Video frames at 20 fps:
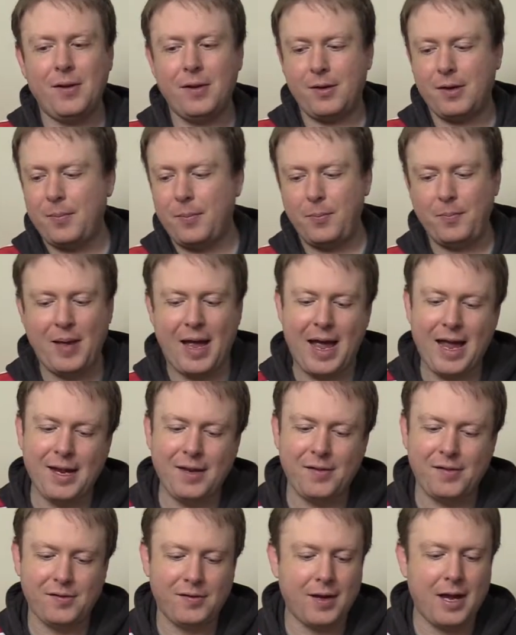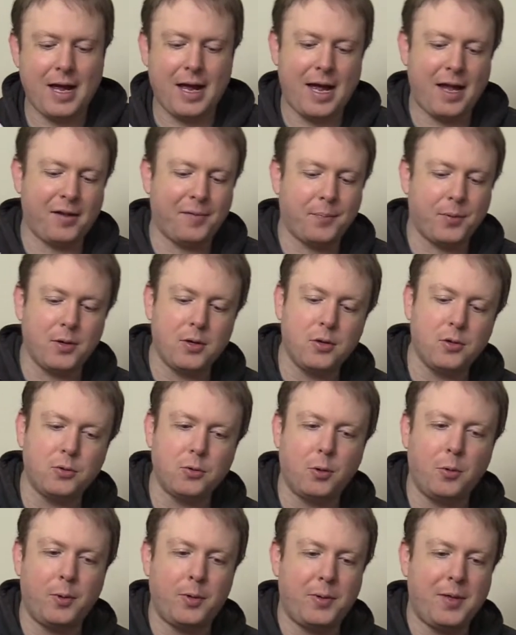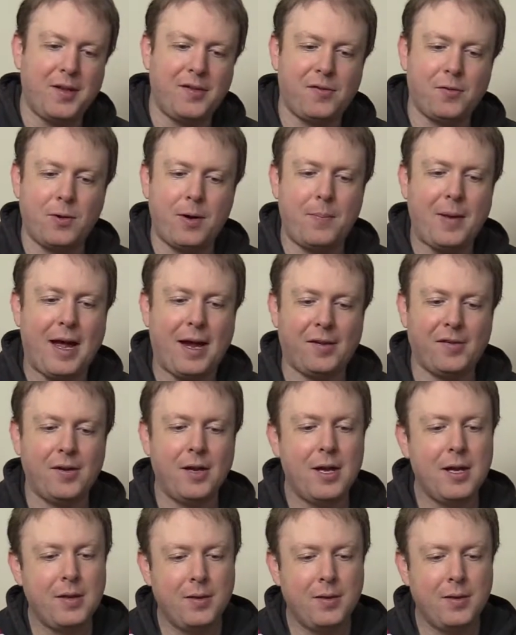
a couple bags, as per usual with these story packs.